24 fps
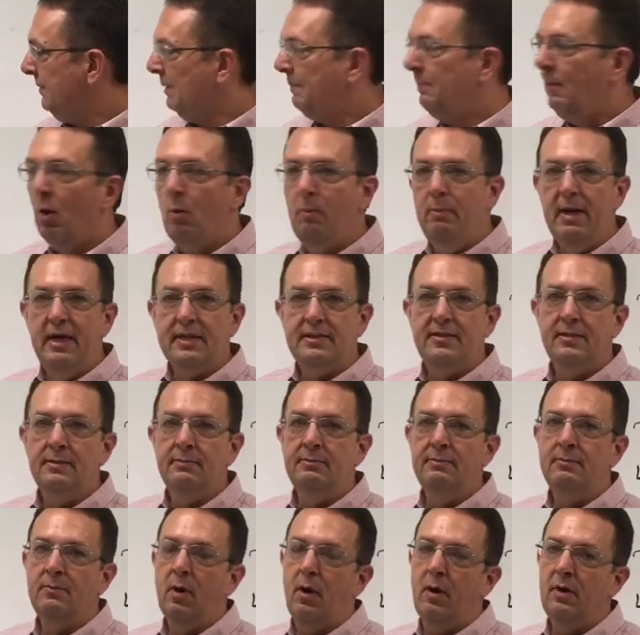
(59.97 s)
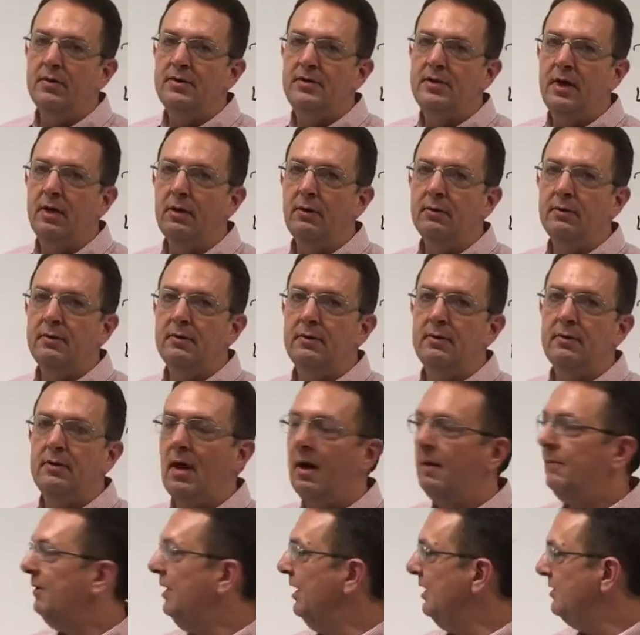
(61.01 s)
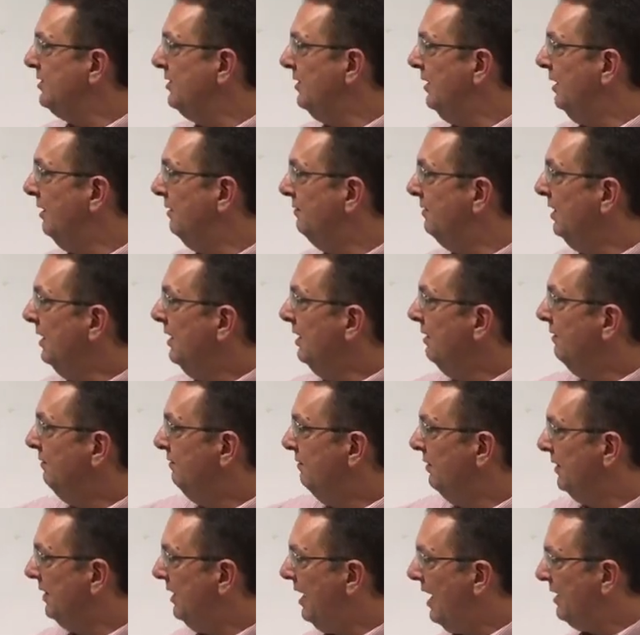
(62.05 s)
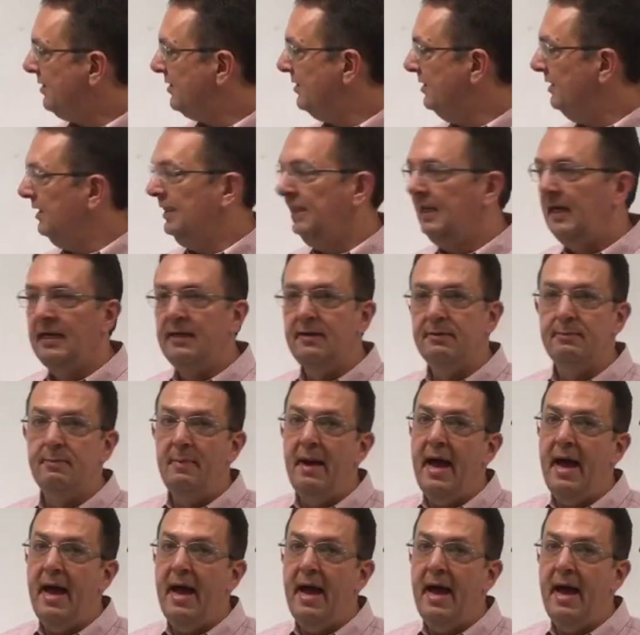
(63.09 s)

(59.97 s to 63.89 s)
Momentum, also, combination of velocity and